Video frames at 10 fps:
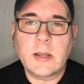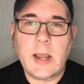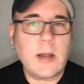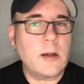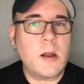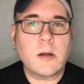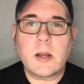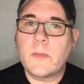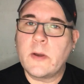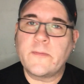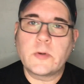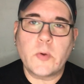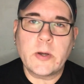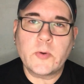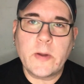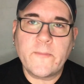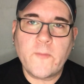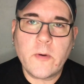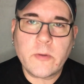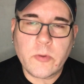Got it all coming up for
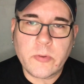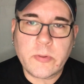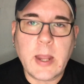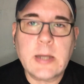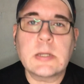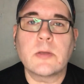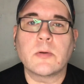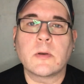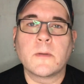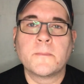2024, so stay tuned.